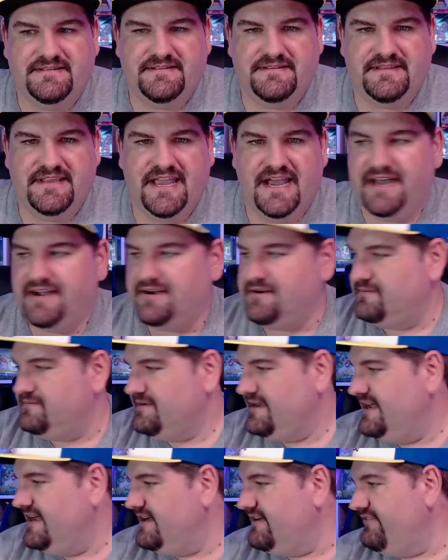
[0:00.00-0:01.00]
Yeah, I don't
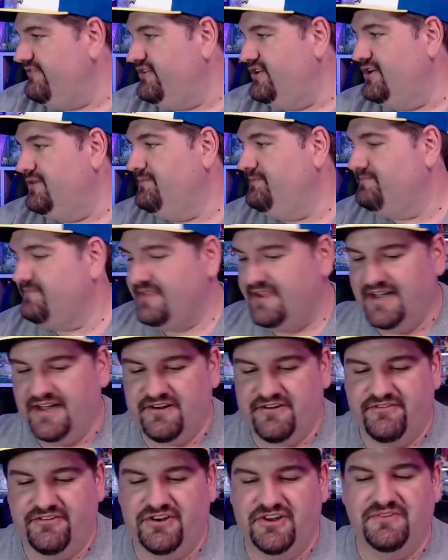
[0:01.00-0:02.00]
even know. I don't
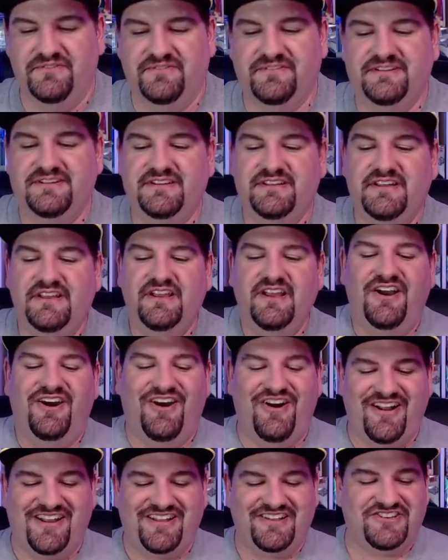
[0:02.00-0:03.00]
even know. All
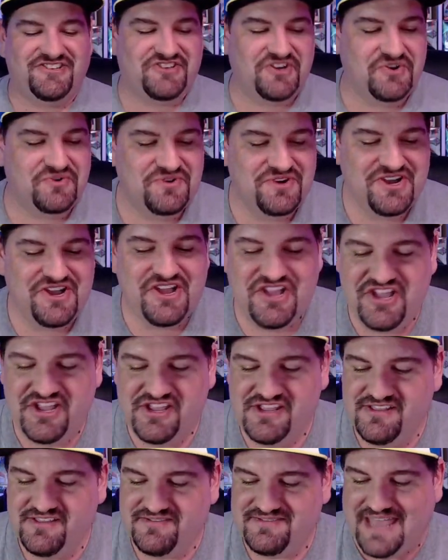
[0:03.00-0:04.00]
right, so
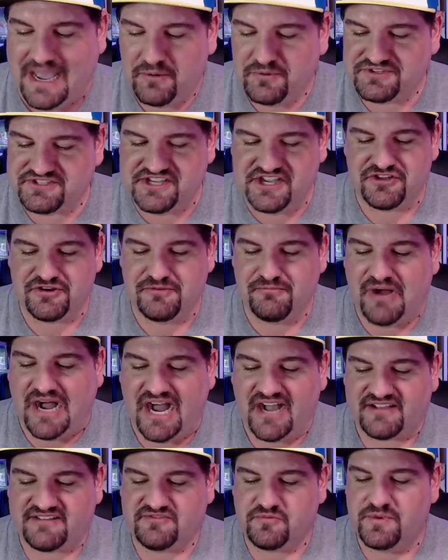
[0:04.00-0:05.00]
that was the other
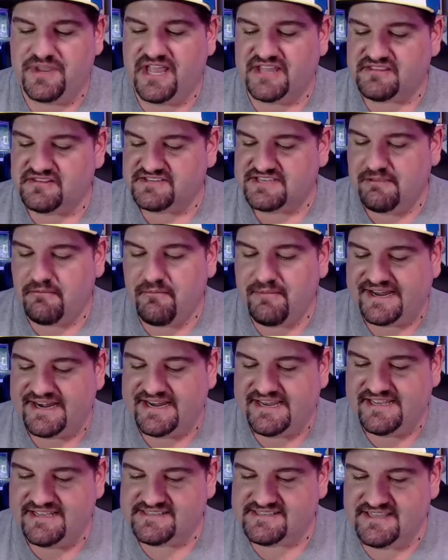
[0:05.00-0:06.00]
box. We got the same amount of
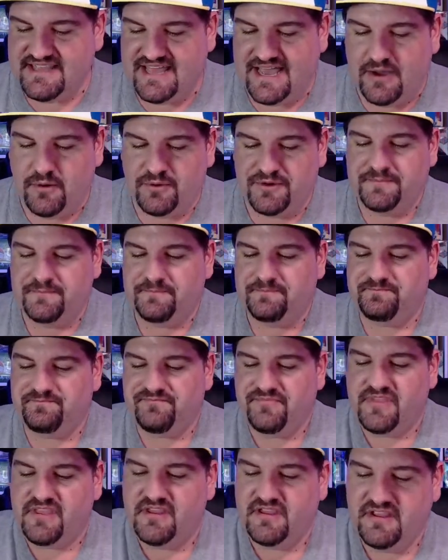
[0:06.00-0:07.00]
hits in that one.
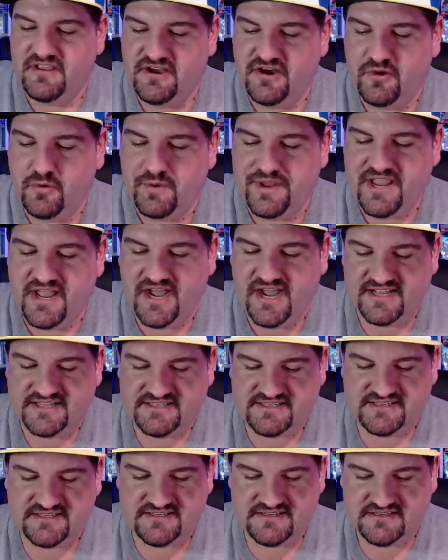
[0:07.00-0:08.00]
We
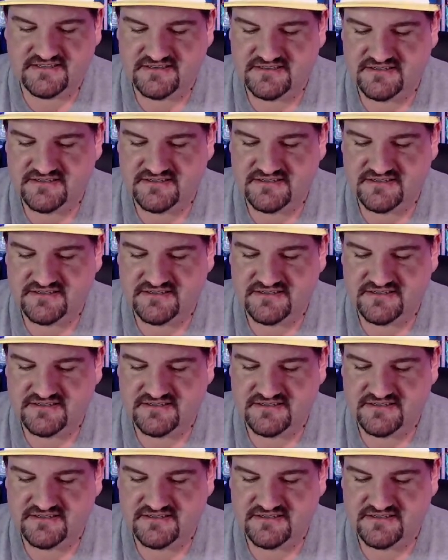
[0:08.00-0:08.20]
got...